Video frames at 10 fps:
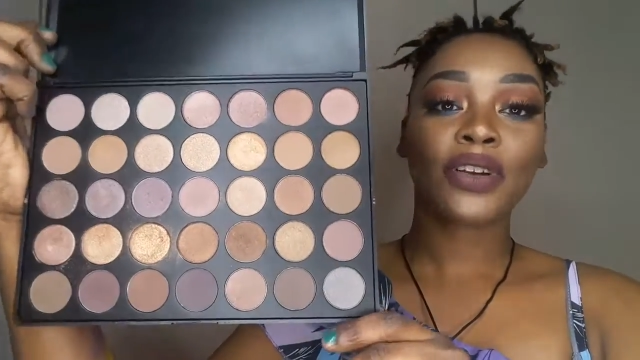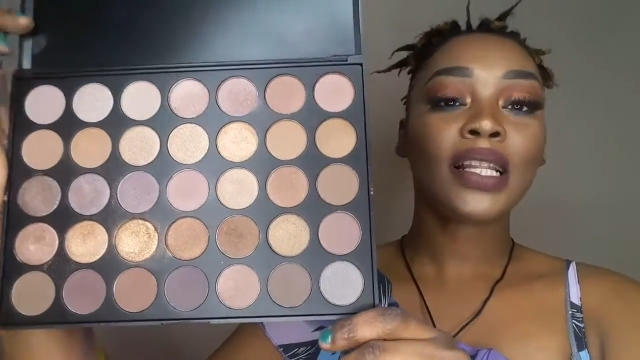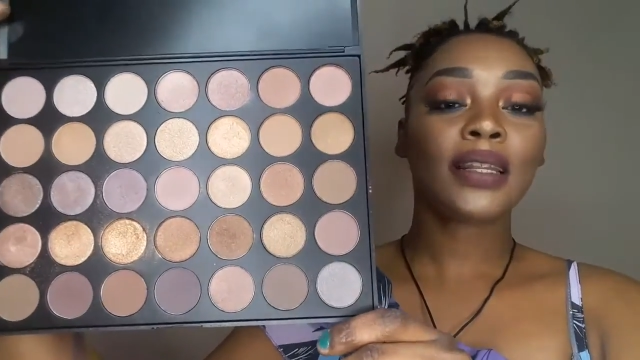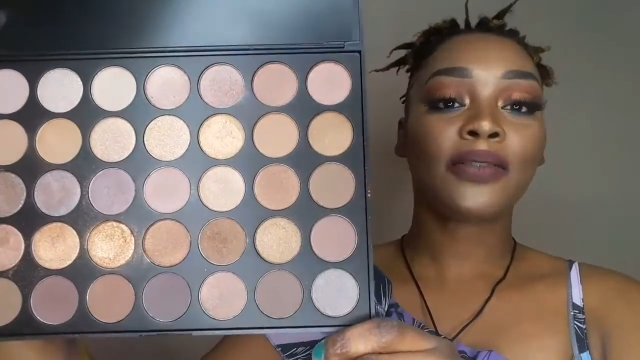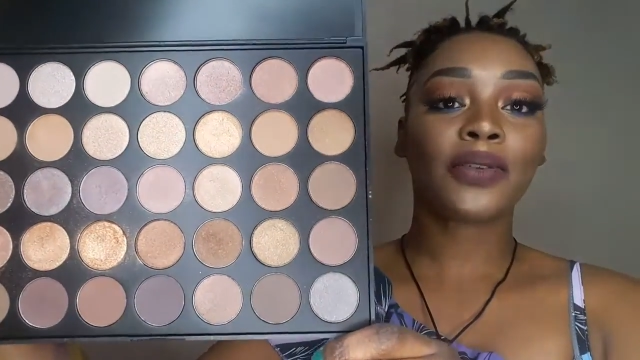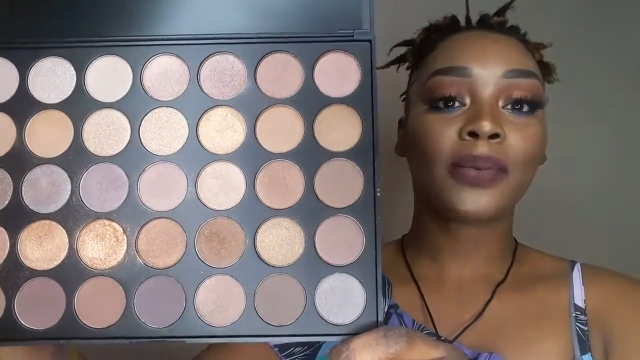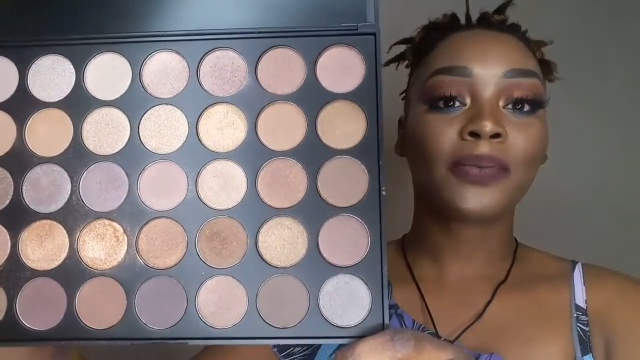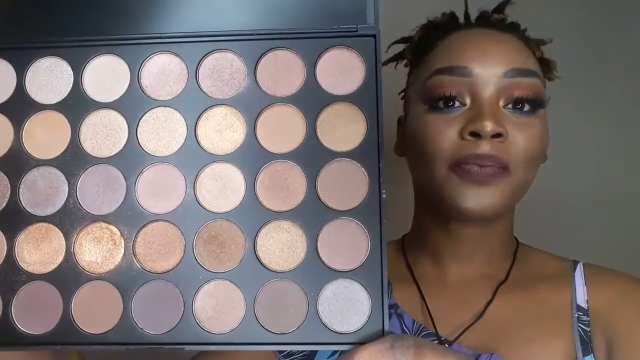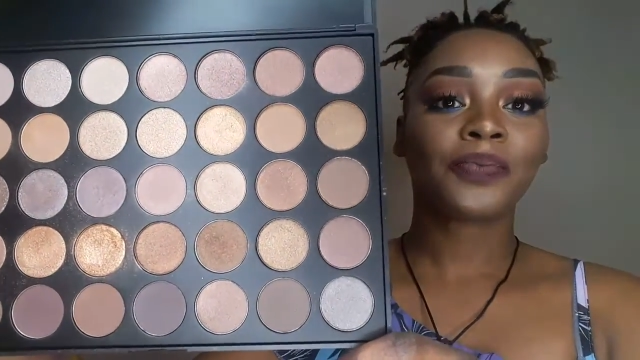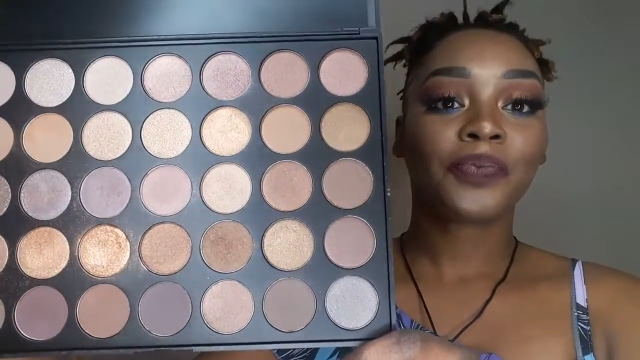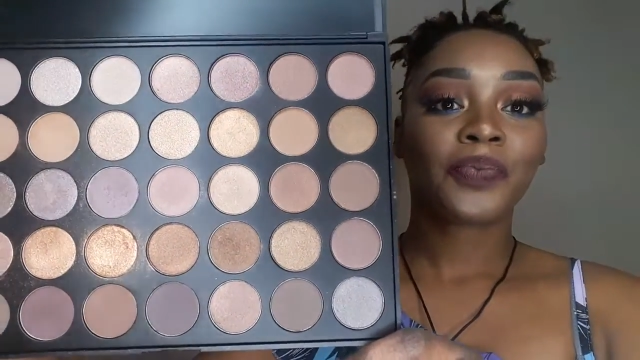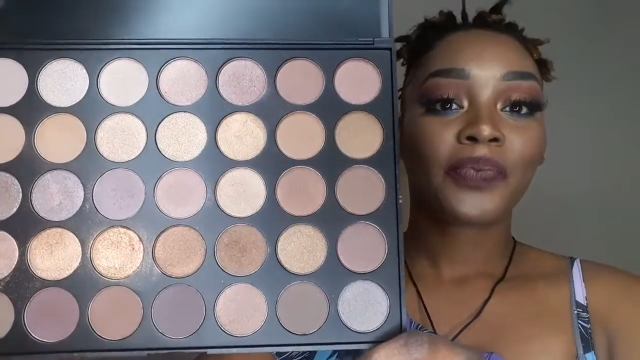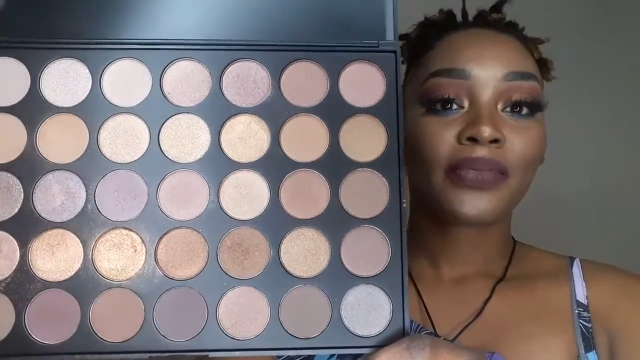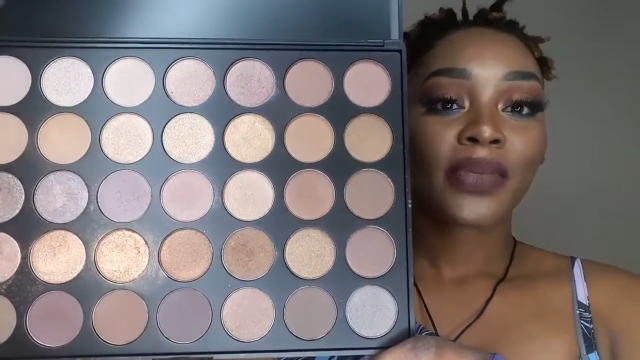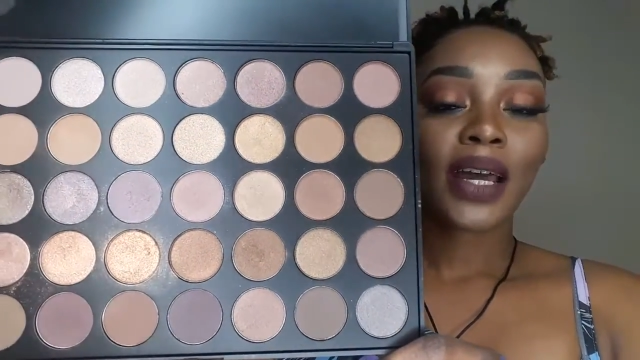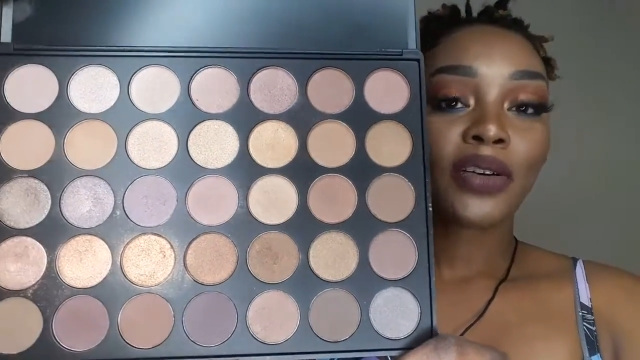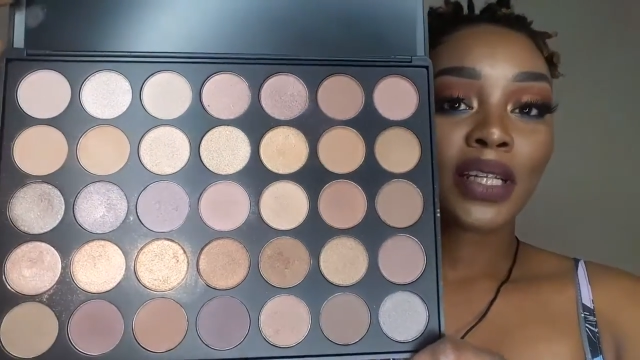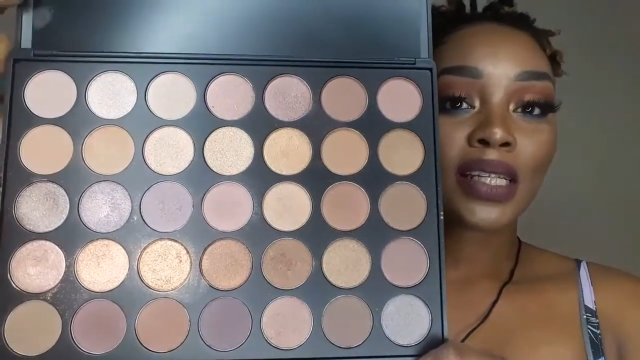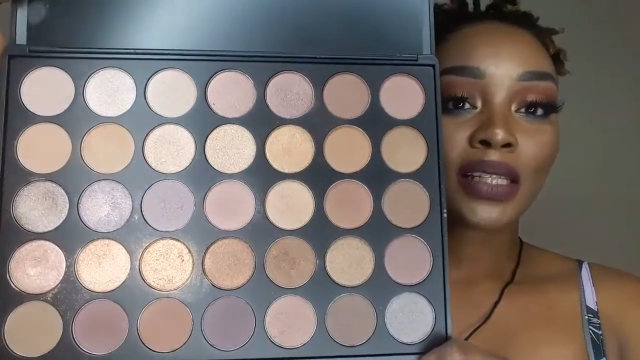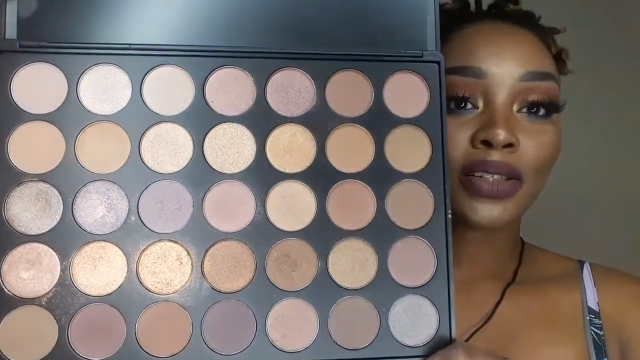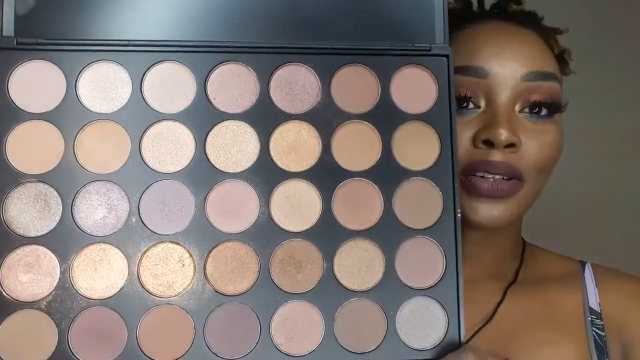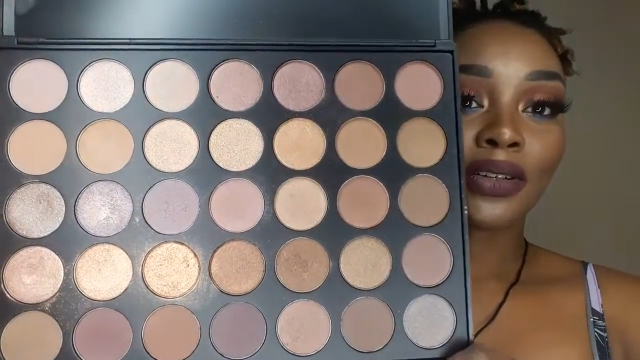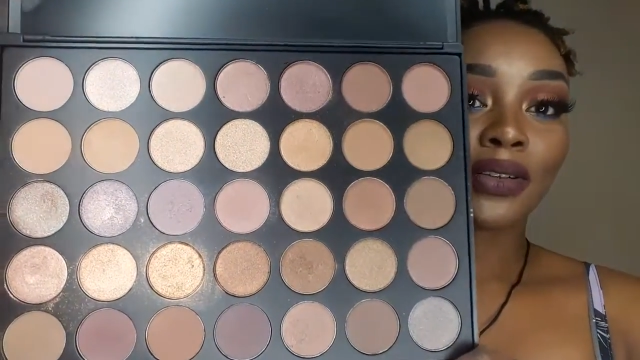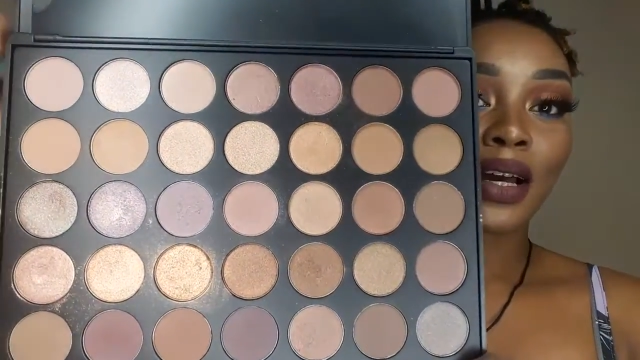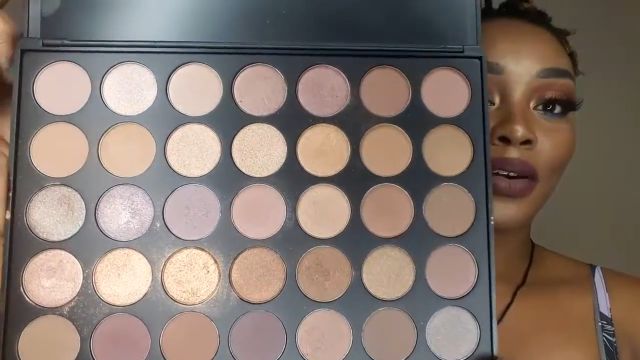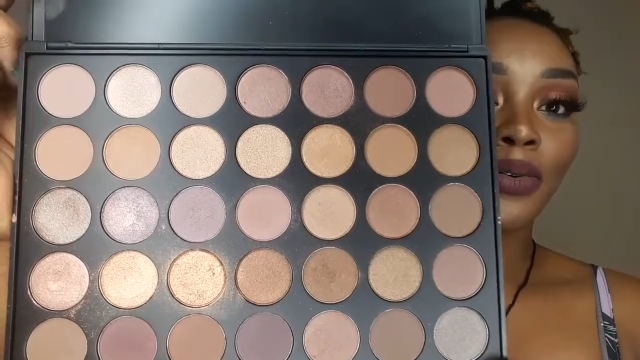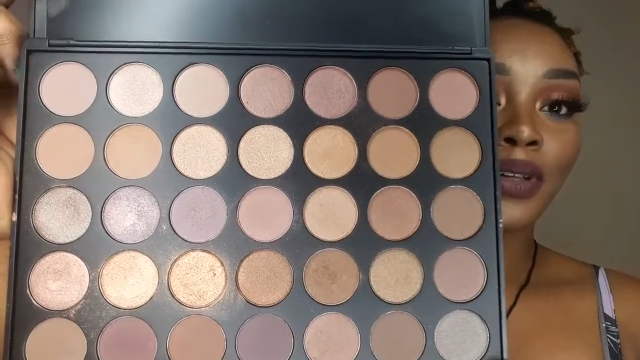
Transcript: I really love them. I honestly do. I